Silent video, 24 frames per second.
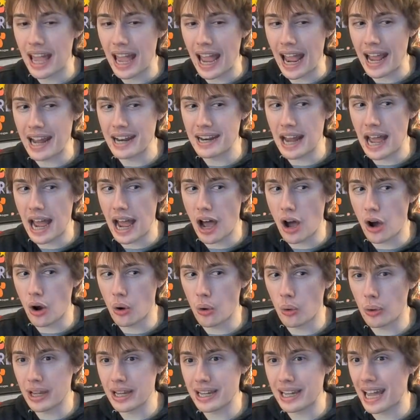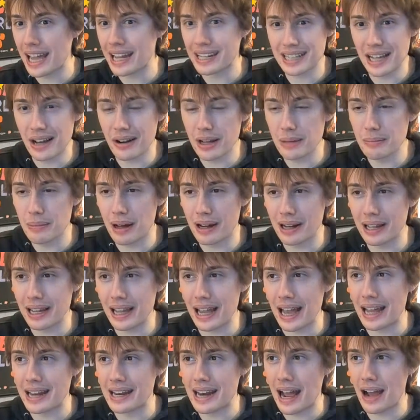And now he can't tell anybody,
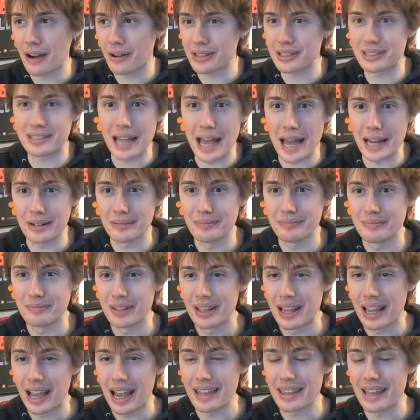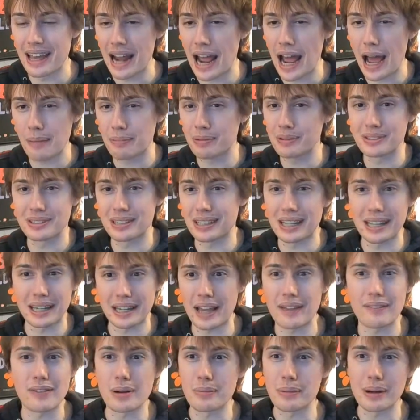and now he's dead. And that happens to, like,
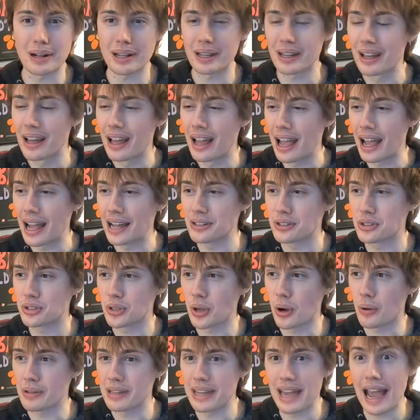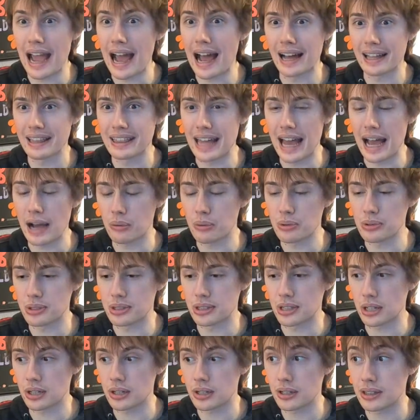everybody. And so, yeah, that
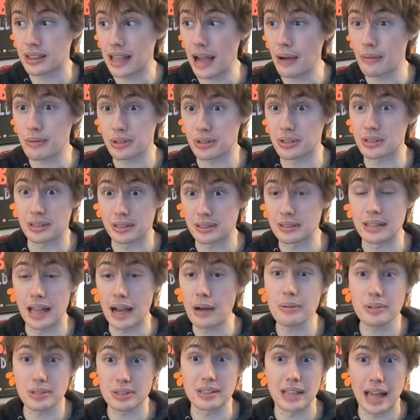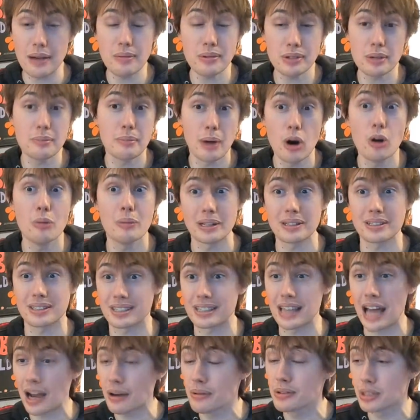was a moment.
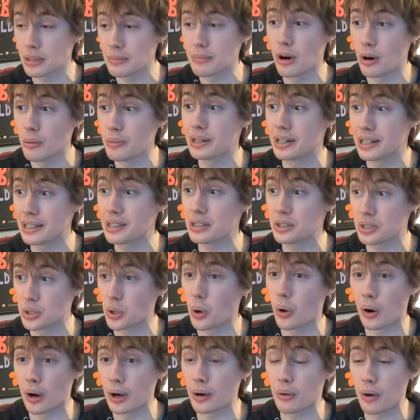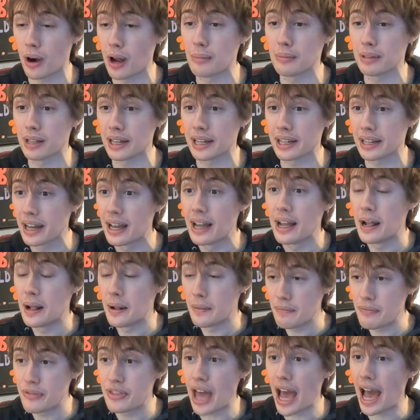That was a moment in the story where I'm like,
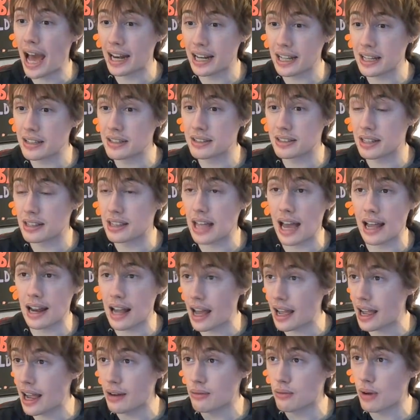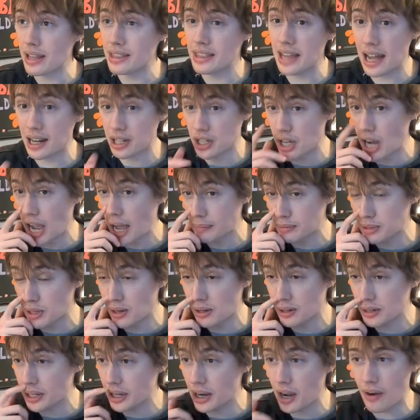I read that
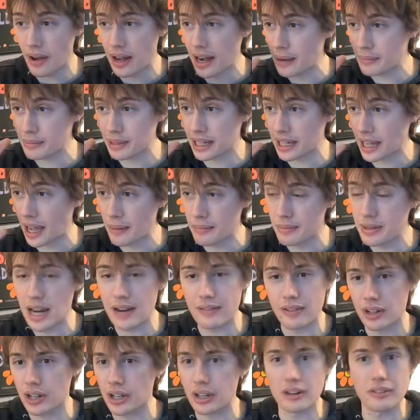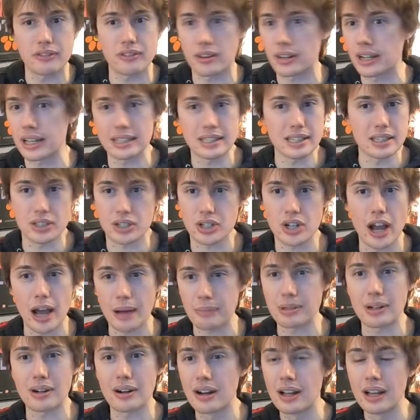chapter, you know, and I'm like, I'm never going to forget this
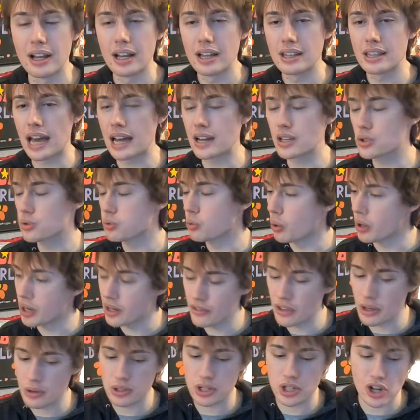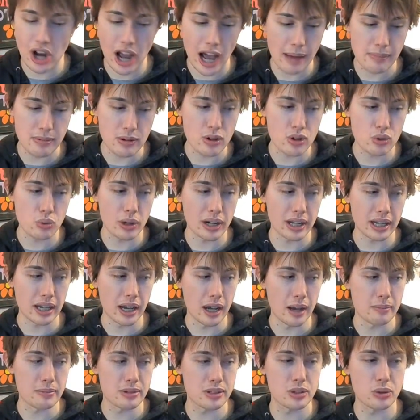chapter. That is one of those chapters when it
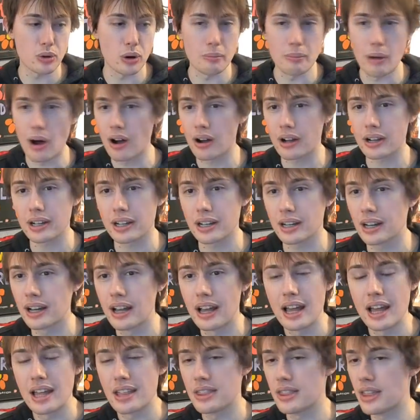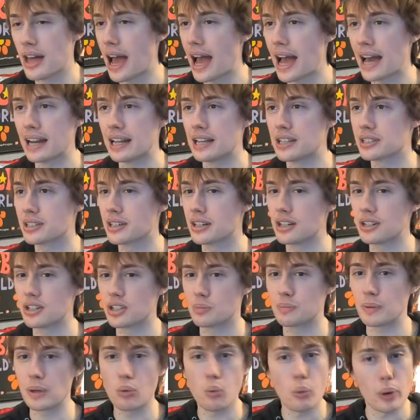comes to a manga that is going to just
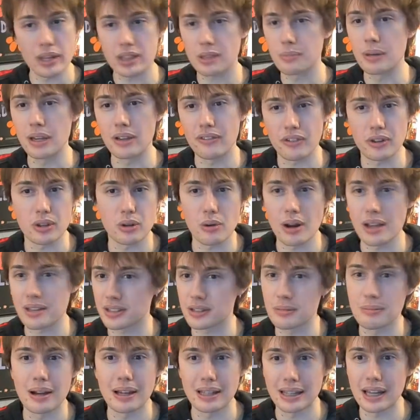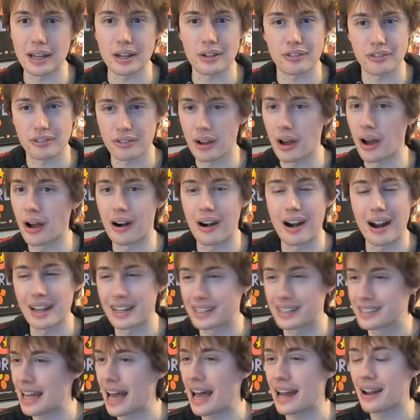be with me for the rest of my life. All right,
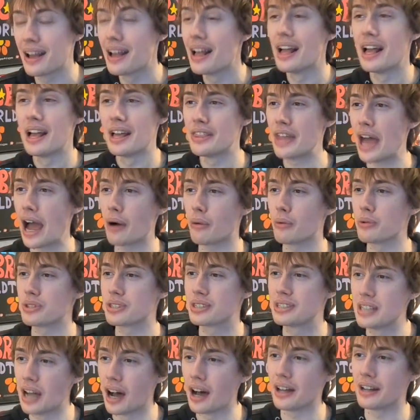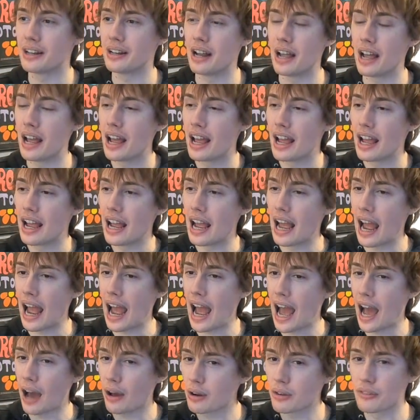that was done
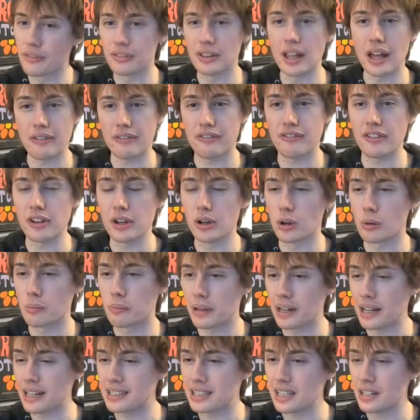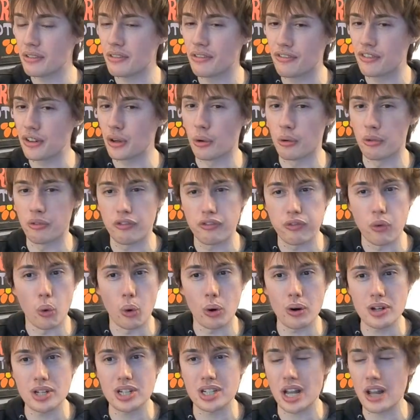out of left field, but it didn't feel
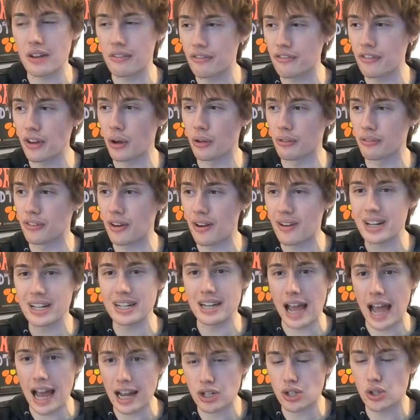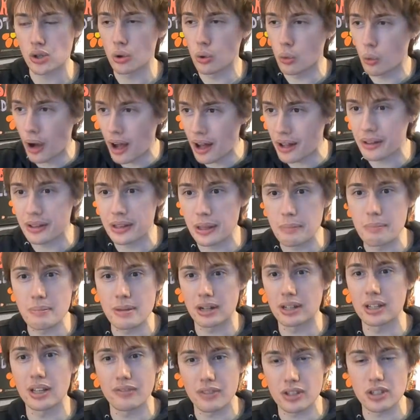forced. It felt very natural. While in the
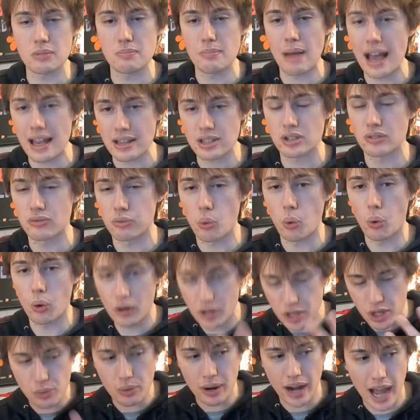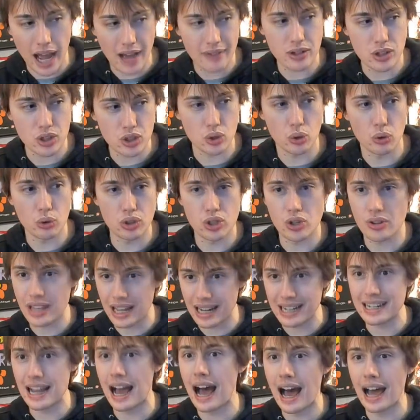middle of this massive war, you would have a soldier that
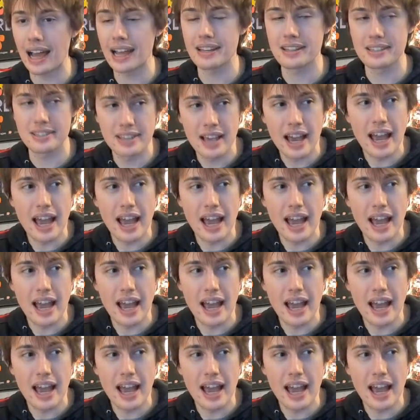dies